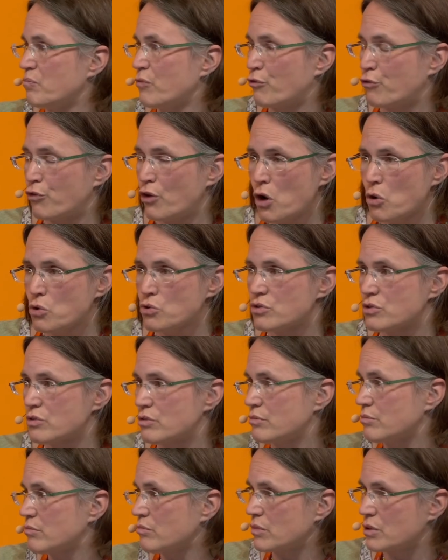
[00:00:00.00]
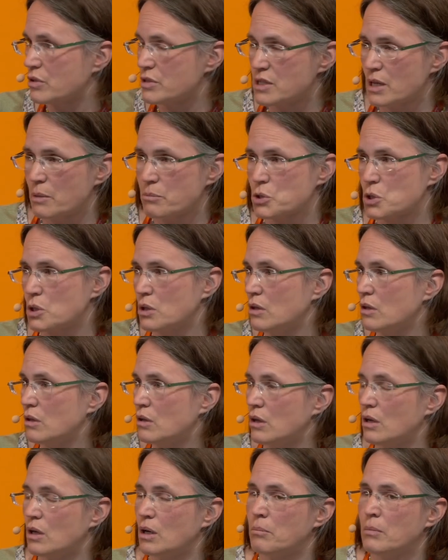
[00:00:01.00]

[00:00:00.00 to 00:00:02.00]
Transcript: flows, consumption,